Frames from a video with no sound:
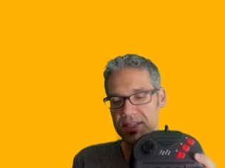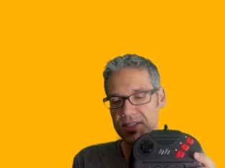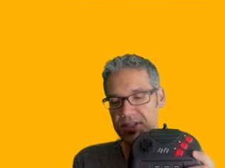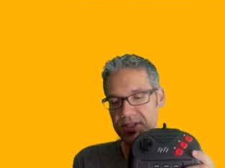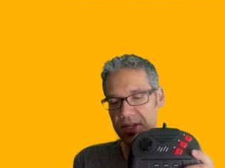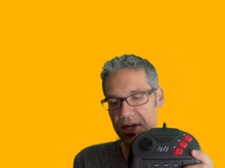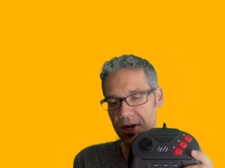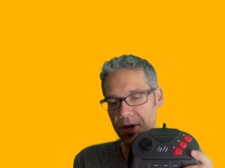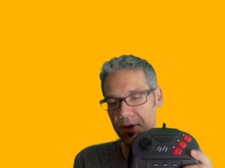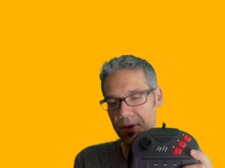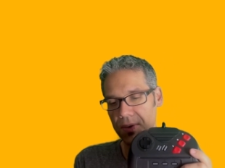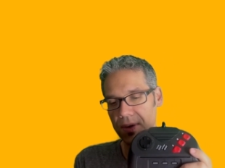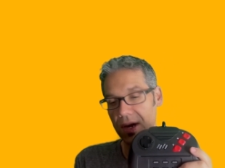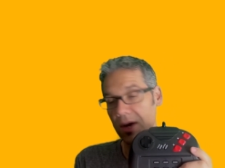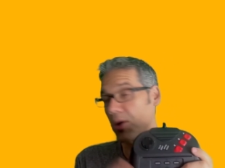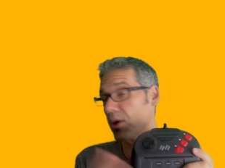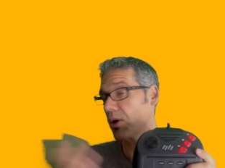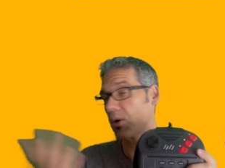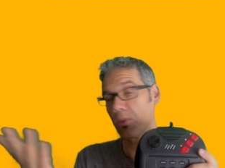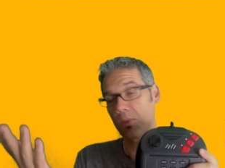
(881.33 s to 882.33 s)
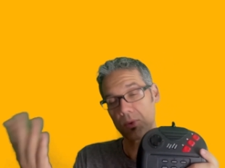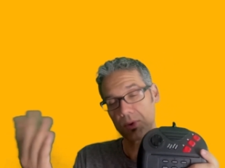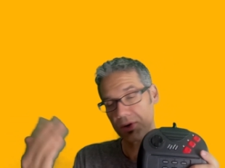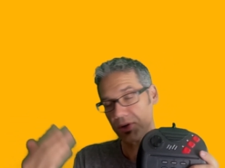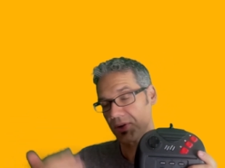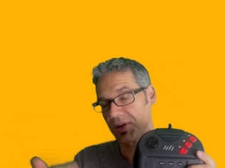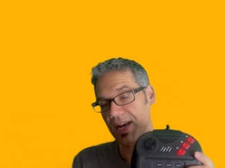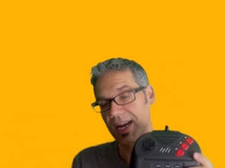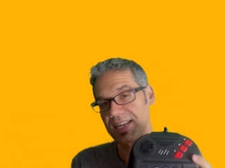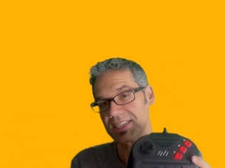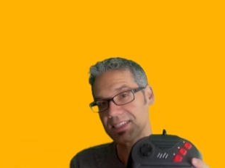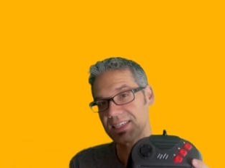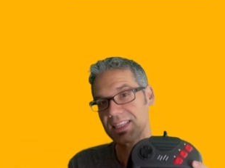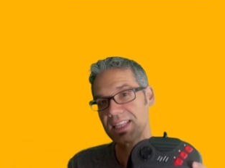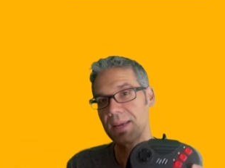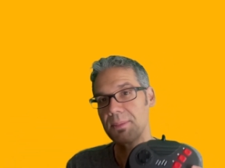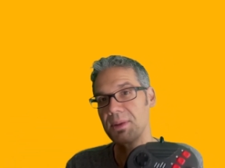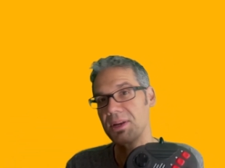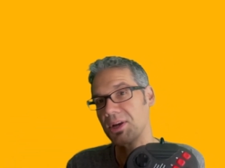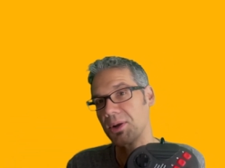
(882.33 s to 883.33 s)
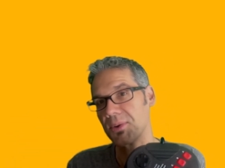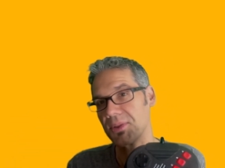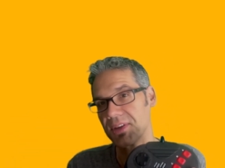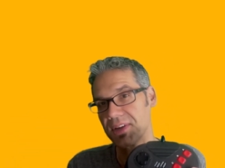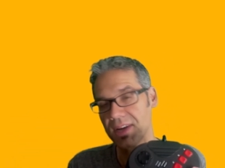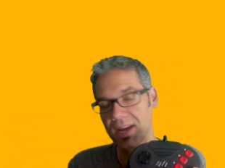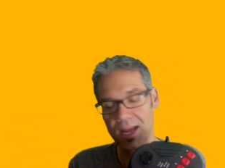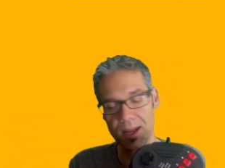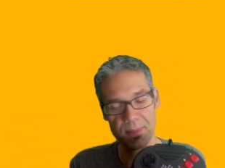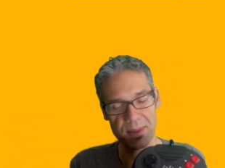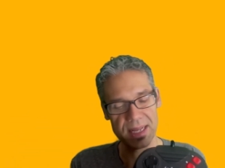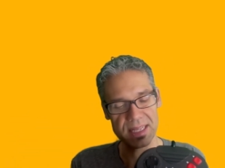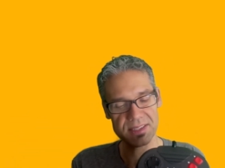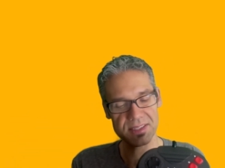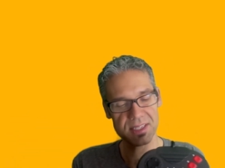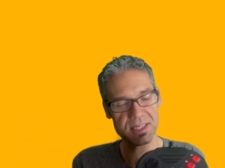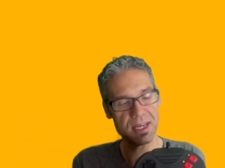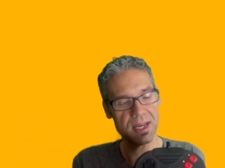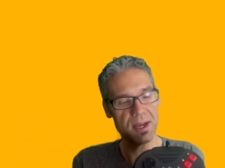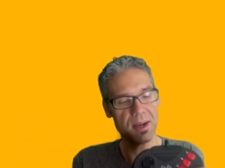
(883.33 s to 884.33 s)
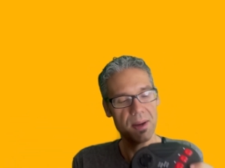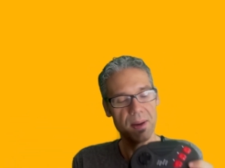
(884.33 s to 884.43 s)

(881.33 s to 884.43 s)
So, or you guys can let me know in the comments.